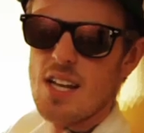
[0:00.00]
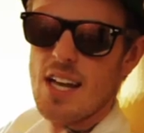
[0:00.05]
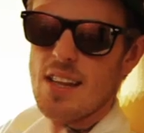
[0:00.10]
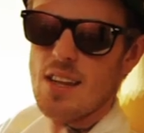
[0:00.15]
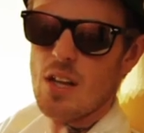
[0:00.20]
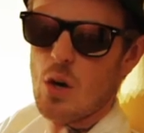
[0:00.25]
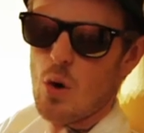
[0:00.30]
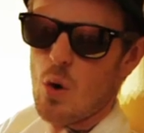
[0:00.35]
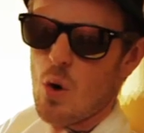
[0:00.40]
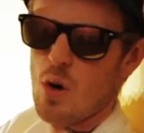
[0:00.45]
get
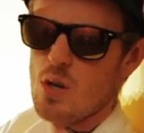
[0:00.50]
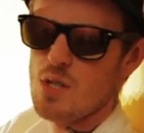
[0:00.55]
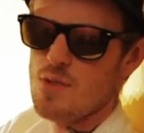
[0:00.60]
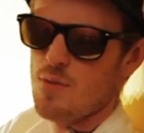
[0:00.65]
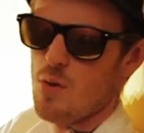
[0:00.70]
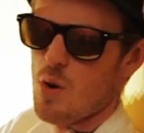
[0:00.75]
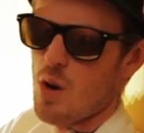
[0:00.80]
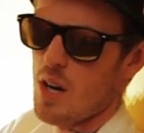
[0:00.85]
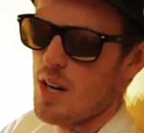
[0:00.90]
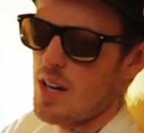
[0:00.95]
the chorus
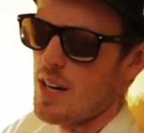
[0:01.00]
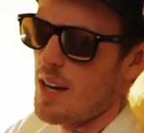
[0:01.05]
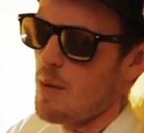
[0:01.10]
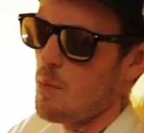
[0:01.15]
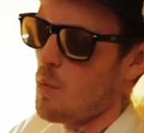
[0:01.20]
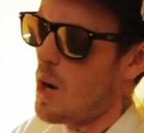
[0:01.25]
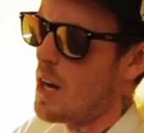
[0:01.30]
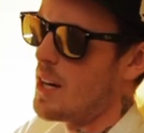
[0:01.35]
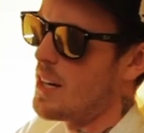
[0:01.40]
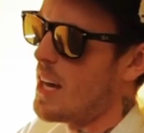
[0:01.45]
for it, and
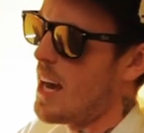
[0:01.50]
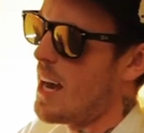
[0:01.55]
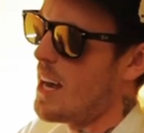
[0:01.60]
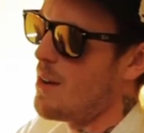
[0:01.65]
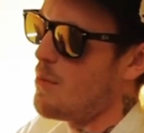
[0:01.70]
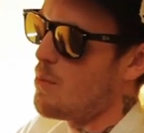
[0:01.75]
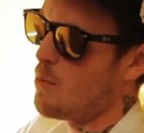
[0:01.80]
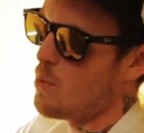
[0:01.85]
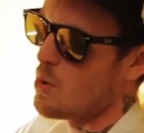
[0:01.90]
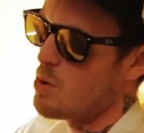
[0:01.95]
then one
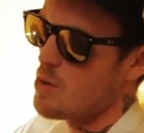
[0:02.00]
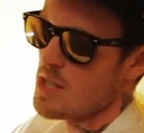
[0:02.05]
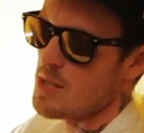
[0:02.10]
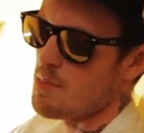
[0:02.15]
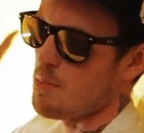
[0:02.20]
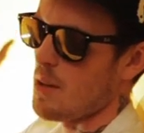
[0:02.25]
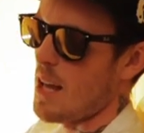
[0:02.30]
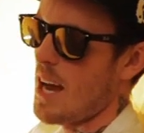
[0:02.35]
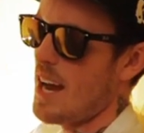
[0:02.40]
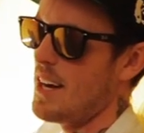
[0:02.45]
day we were
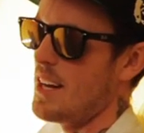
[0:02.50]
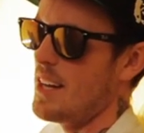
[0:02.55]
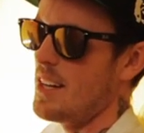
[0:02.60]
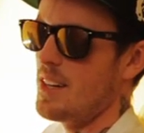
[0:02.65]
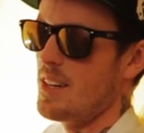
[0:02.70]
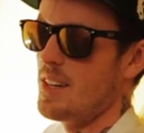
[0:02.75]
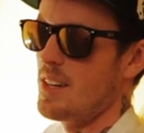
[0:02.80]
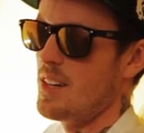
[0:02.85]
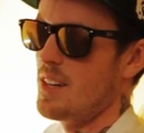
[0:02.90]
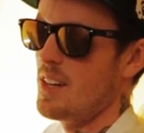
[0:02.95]
just playing
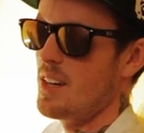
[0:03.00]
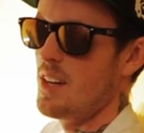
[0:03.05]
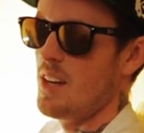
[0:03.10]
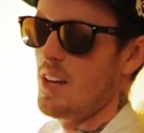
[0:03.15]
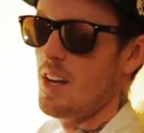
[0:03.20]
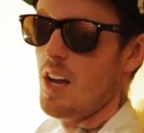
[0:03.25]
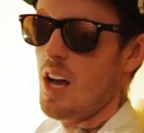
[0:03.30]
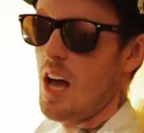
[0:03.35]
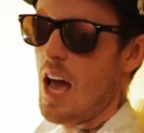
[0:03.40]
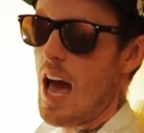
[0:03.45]
it, and
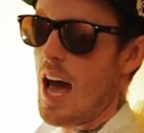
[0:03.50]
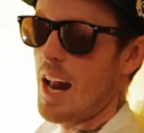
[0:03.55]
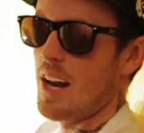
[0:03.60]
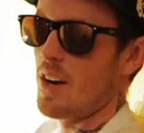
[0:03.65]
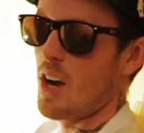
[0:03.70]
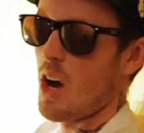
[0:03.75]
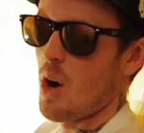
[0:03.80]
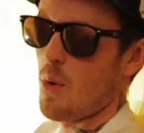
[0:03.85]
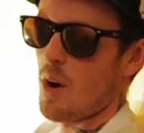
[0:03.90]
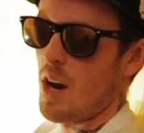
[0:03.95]
out of
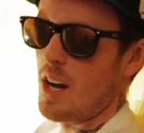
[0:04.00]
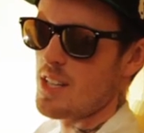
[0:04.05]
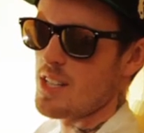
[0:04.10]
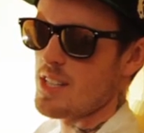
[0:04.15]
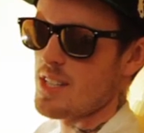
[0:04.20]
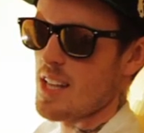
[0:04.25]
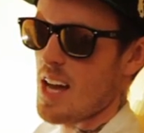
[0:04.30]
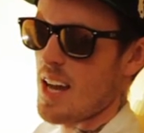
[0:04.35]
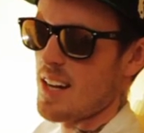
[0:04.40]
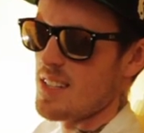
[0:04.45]
nowhere I
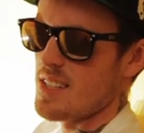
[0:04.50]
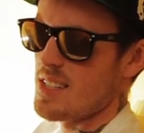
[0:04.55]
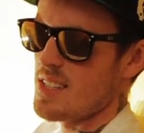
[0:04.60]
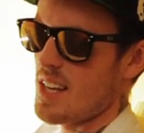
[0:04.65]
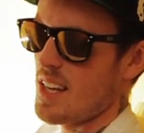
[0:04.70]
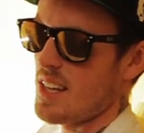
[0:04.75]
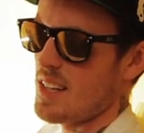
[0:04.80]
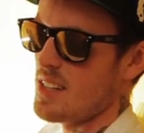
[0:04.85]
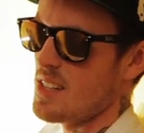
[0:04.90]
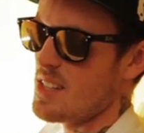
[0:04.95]
just started
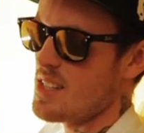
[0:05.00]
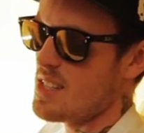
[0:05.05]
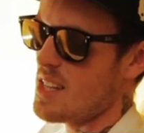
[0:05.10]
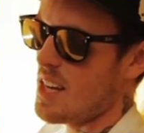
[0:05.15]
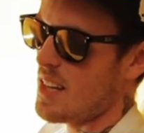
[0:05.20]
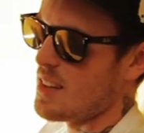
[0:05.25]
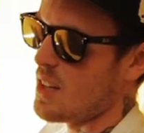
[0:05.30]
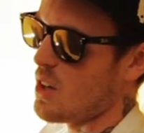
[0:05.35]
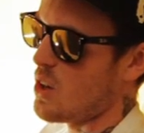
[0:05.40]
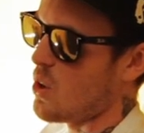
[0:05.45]
singing
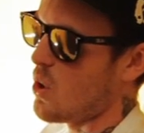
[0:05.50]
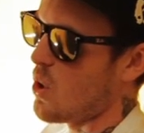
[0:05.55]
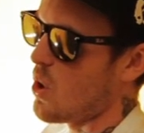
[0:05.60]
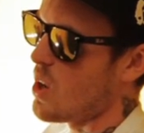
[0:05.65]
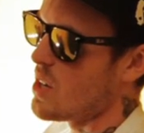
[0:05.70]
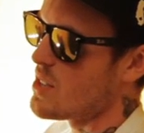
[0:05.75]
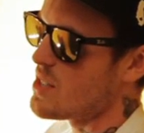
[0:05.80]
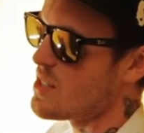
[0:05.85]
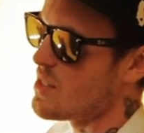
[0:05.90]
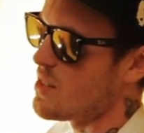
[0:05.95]
the
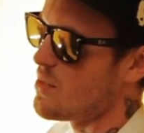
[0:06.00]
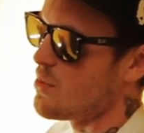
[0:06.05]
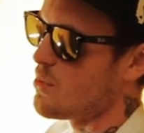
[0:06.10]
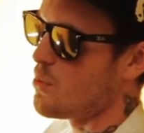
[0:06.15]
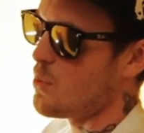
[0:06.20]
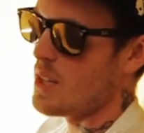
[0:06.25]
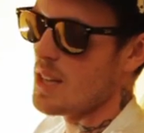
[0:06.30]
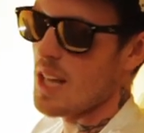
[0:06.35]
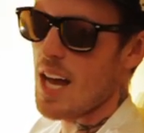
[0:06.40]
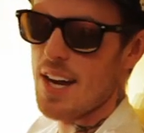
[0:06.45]
chorus,
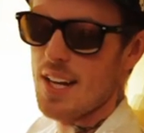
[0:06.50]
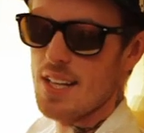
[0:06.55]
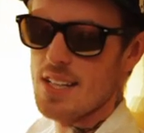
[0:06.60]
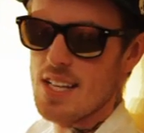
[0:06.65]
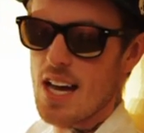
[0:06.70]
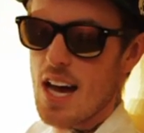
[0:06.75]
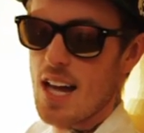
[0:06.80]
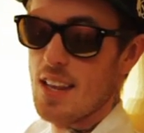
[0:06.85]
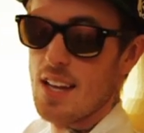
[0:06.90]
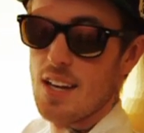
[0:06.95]
and we laid it
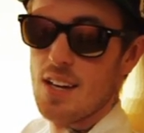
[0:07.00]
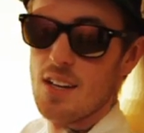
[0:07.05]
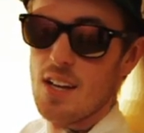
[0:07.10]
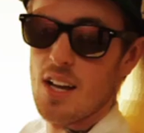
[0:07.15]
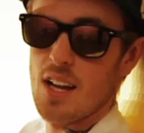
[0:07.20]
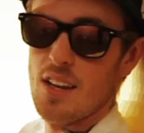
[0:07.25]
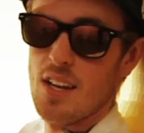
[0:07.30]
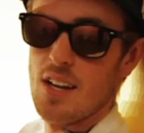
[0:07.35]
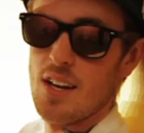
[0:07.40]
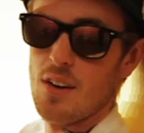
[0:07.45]
down,
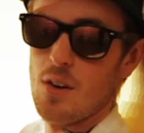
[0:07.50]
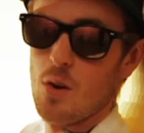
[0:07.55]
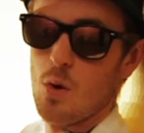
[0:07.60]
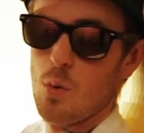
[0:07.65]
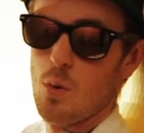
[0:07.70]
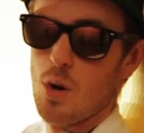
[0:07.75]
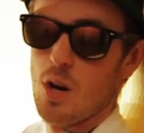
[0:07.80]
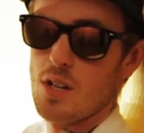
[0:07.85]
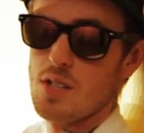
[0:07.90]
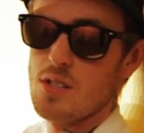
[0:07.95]
and then it
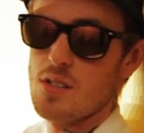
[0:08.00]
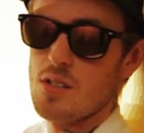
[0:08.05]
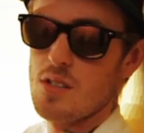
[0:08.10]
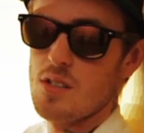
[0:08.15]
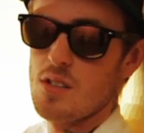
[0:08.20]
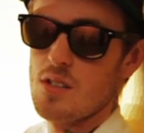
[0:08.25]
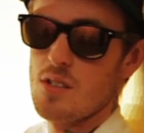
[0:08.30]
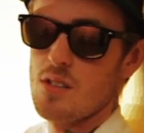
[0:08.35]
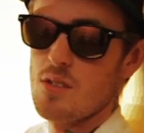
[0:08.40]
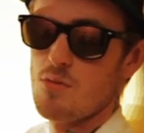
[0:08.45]
all worked
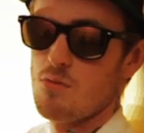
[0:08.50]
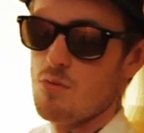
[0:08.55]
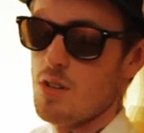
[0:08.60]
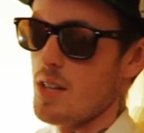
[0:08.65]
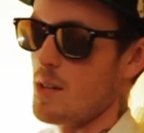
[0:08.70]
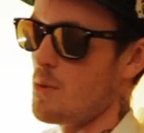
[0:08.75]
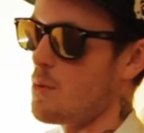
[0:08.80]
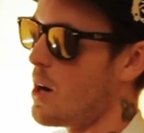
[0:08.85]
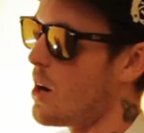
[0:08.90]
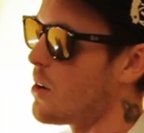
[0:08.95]

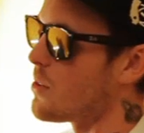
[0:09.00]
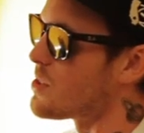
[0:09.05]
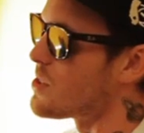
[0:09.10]
really well.